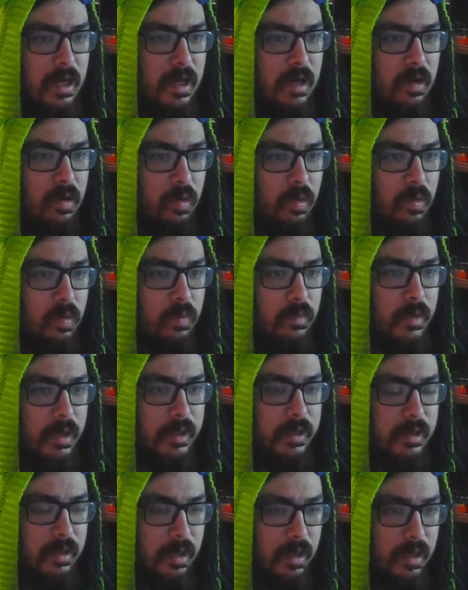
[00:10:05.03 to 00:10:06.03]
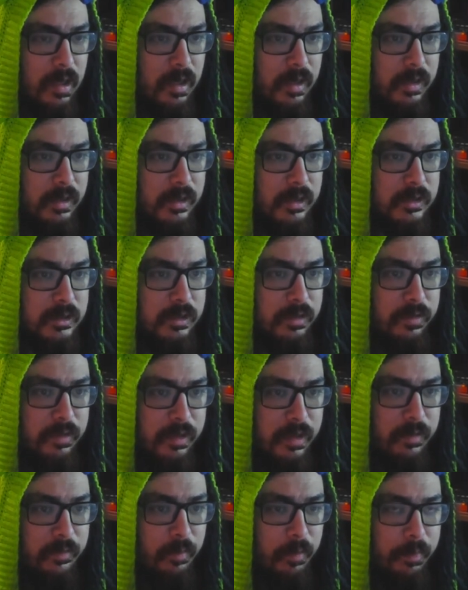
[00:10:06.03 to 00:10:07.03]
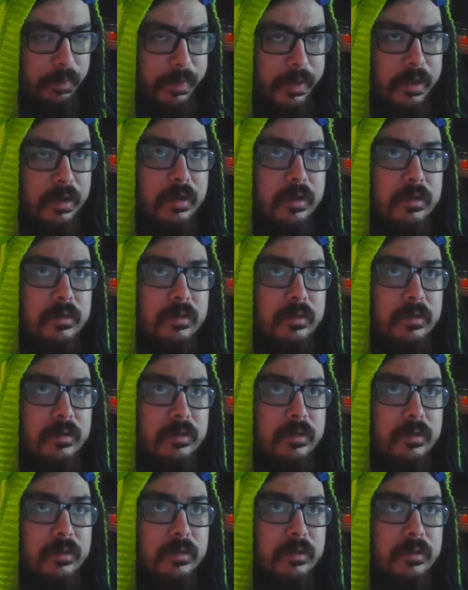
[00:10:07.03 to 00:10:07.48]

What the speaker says: Oh my god, they should give him a beard.